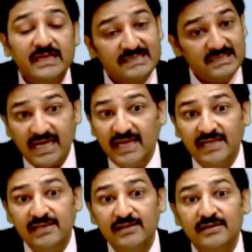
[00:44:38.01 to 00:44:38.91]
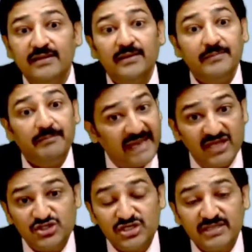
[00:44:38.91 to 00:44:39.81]
style,
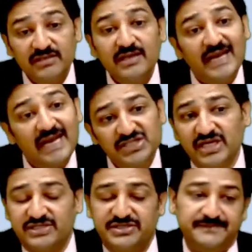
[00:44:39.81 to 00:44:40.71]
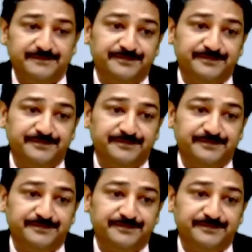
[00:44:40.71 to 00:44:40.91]
packaging, etc.